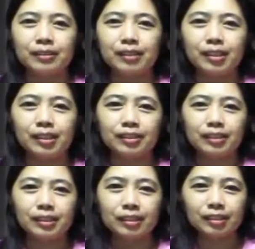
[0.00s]
Okay, so
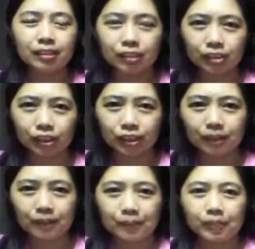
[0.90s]
this is the
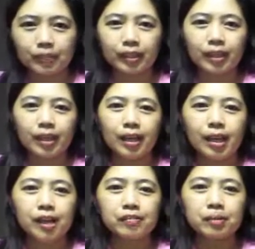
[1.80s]
structure. Okay,
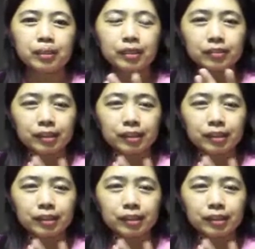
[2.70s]
affirmative